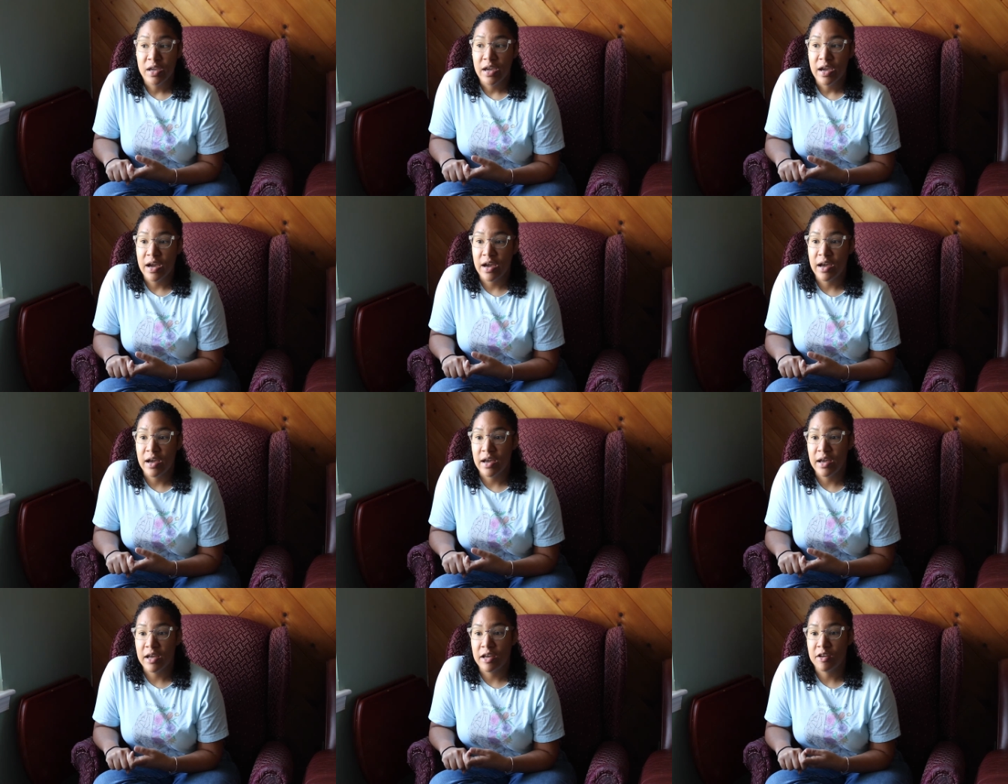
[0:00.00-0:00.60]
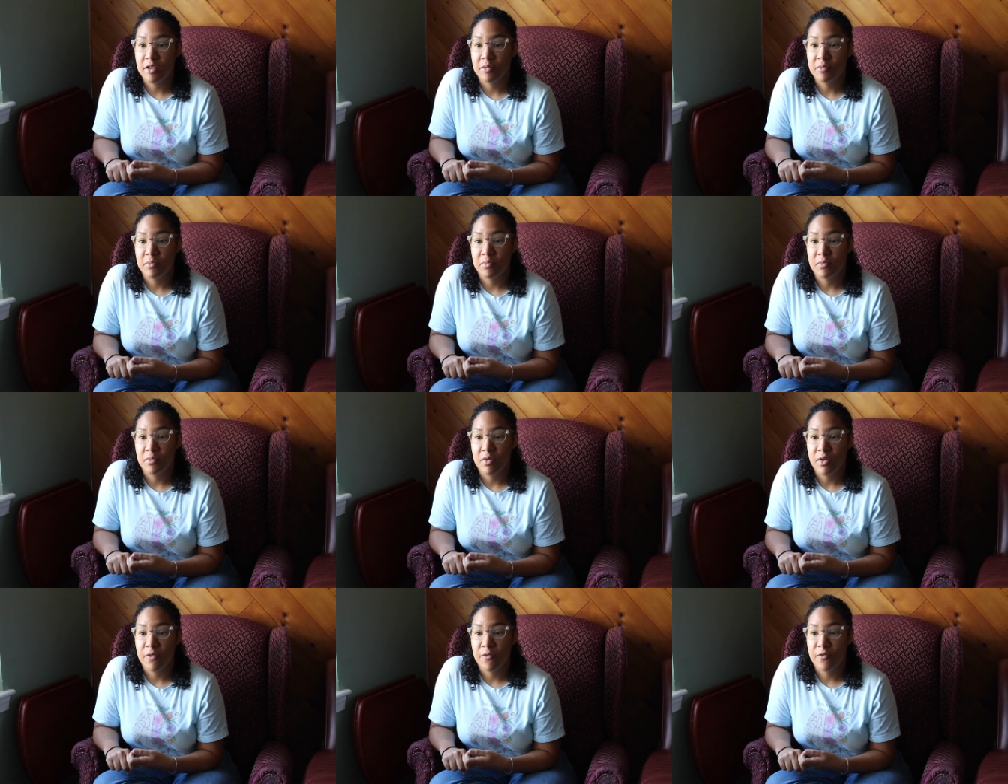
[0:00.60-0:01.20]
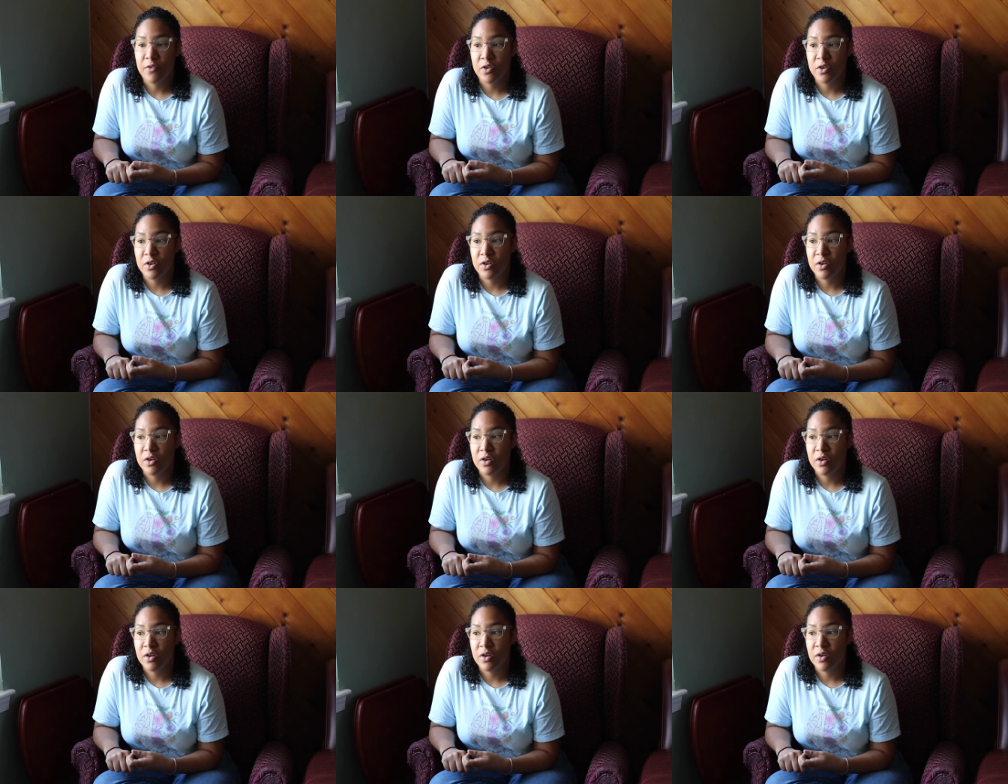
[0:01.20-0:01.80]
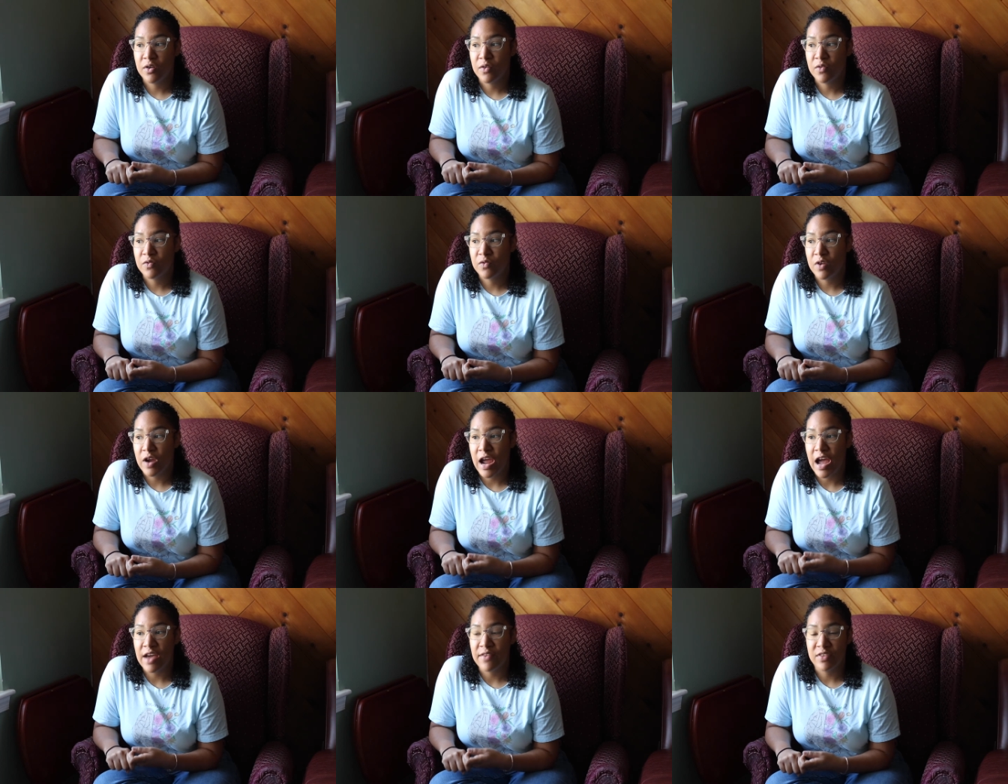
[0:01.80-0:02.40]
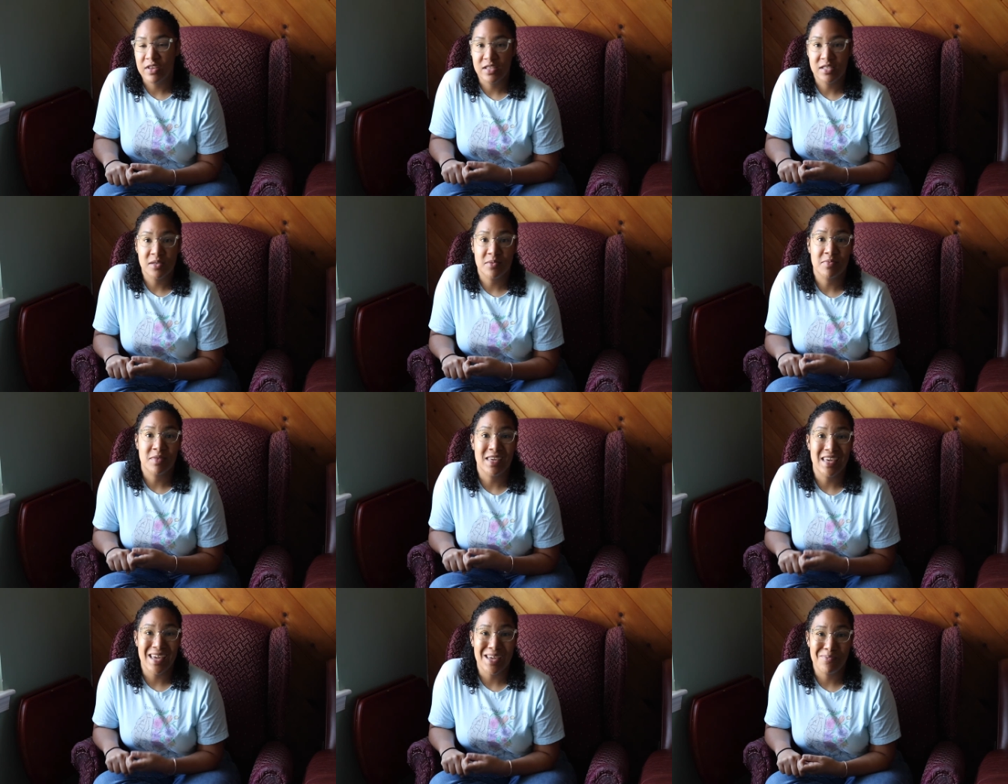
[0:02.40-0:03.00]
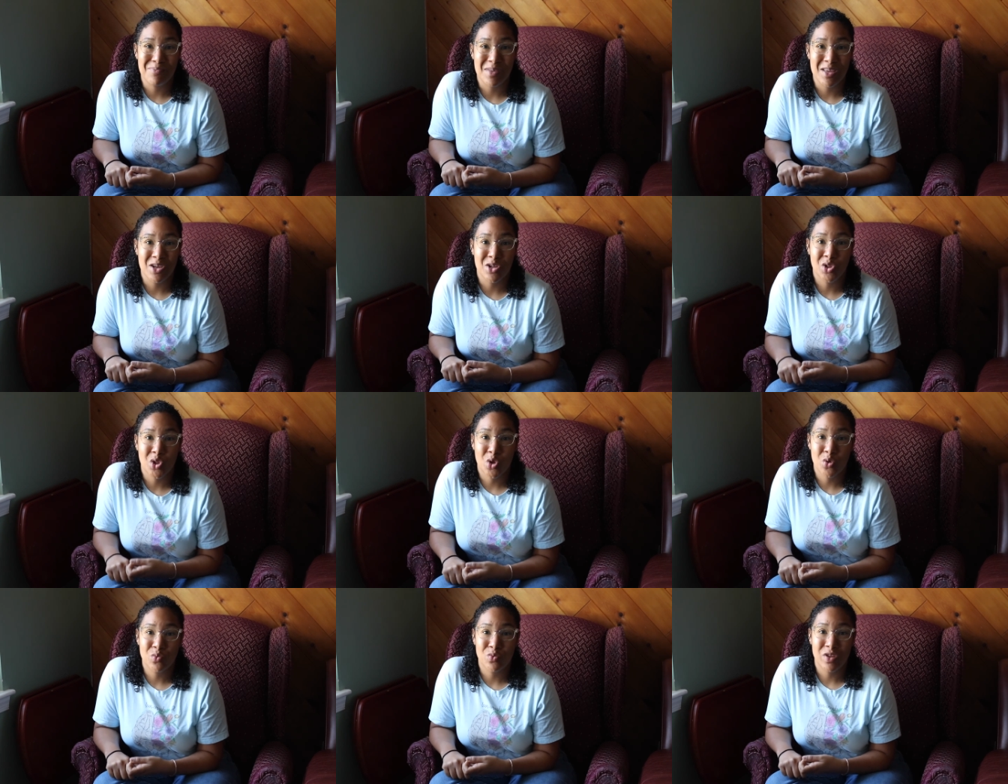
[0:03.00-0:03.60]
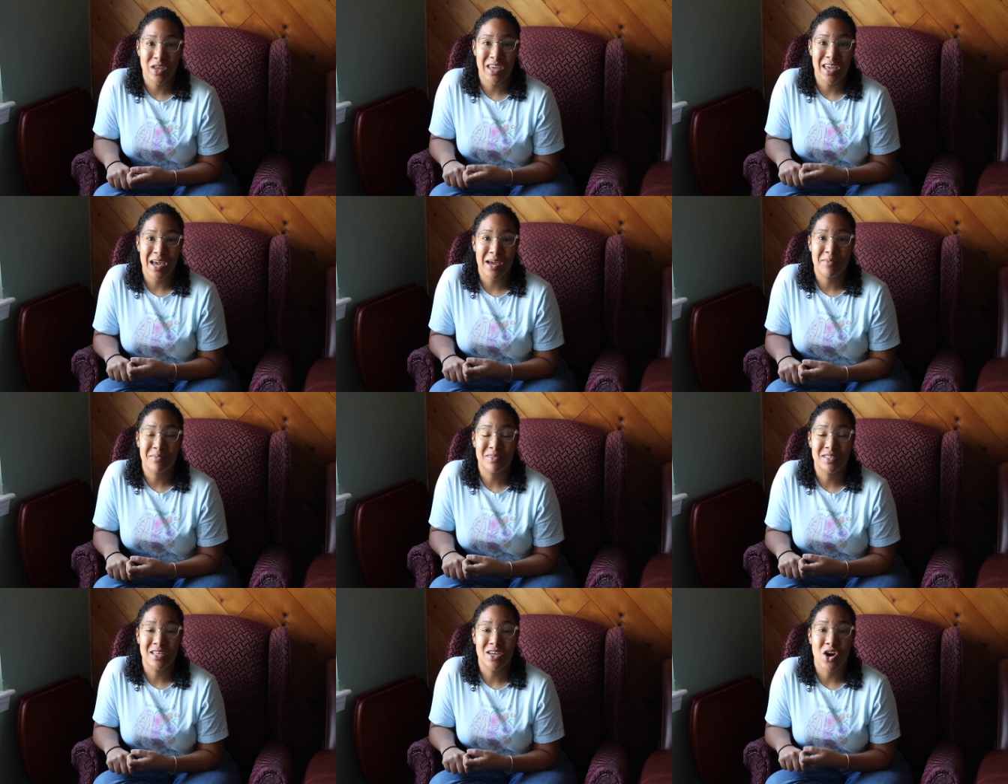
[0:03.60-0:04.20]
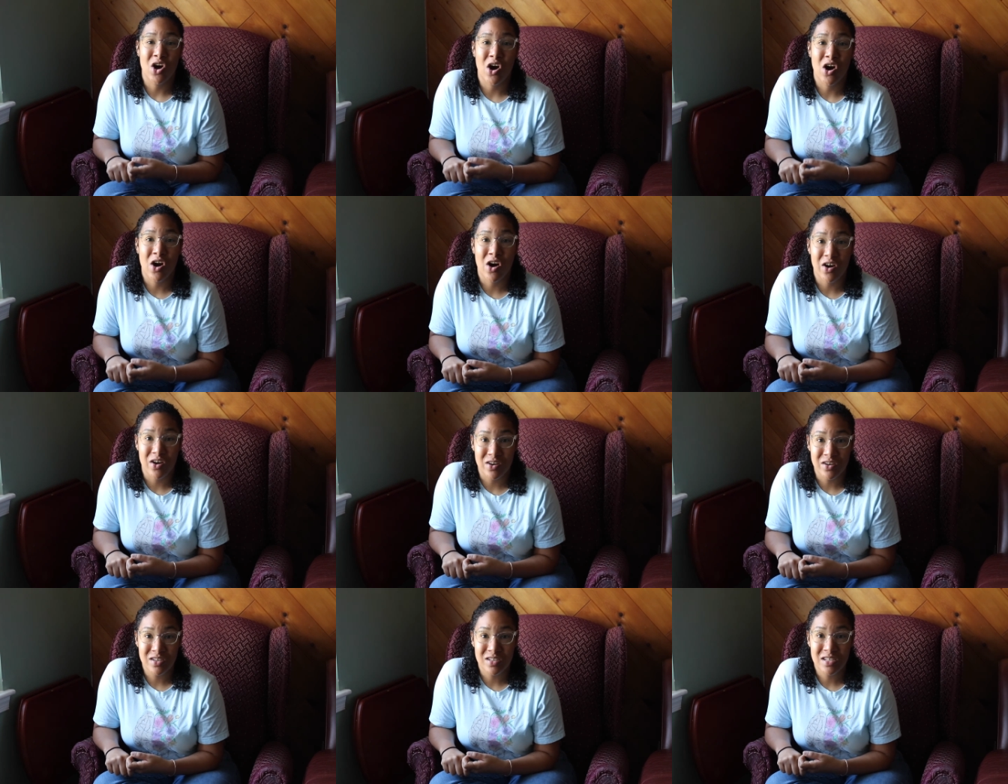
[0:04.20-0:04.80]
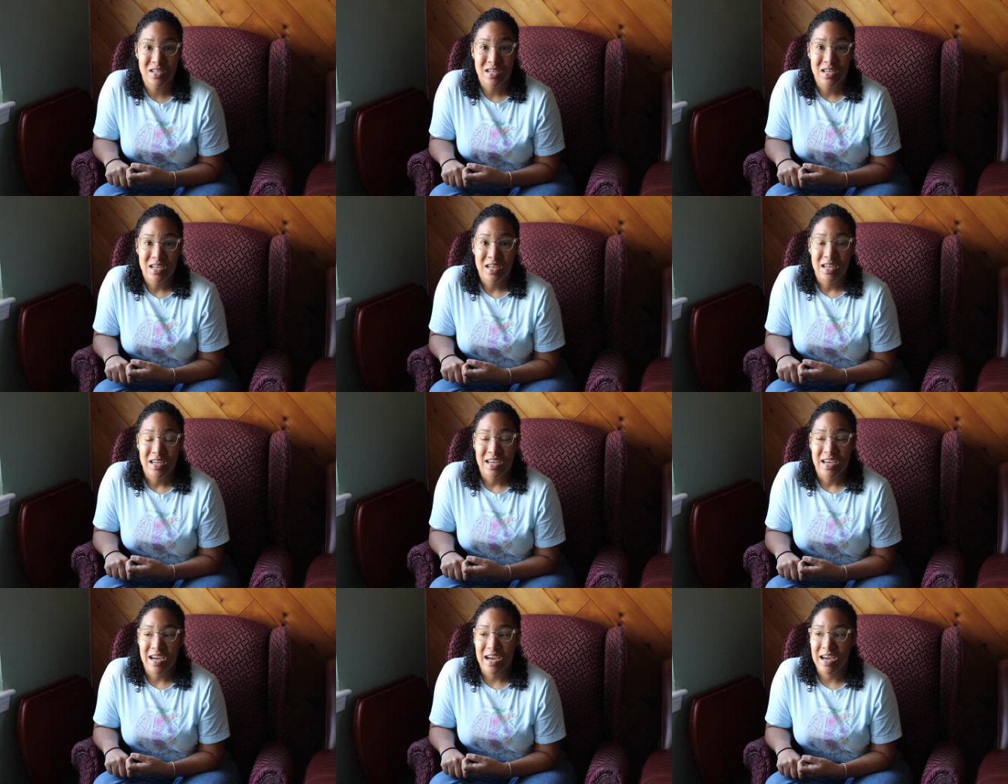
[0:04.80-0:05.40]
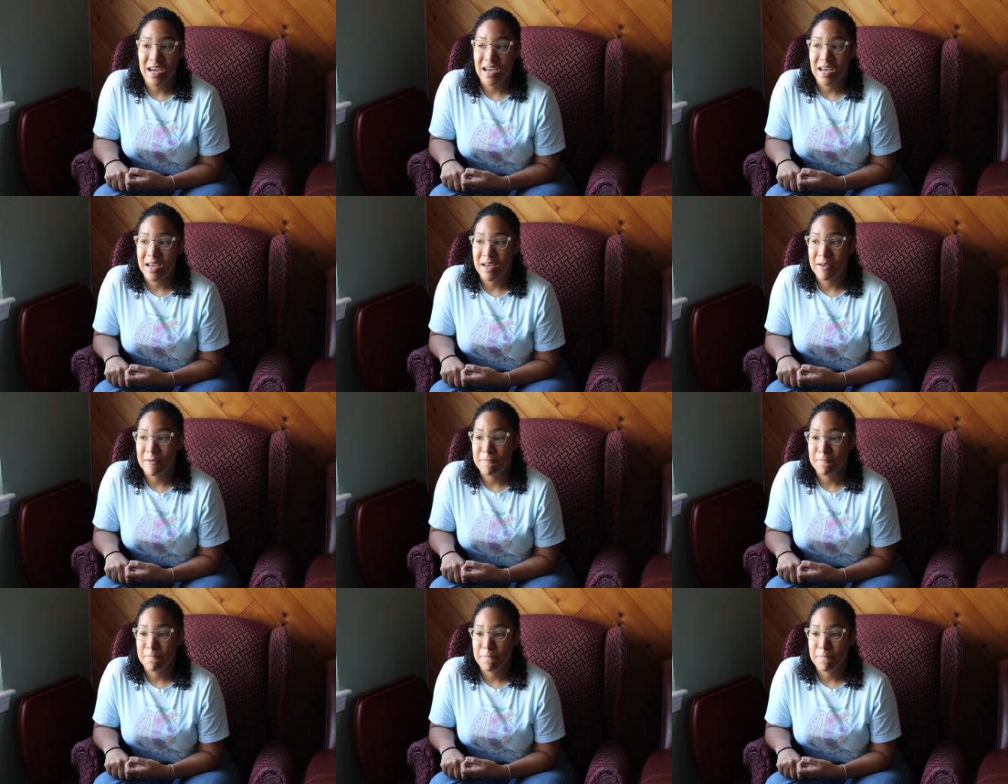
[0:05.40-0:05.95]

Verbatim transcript: um, for, for having some gaping, lonely, empty heart um,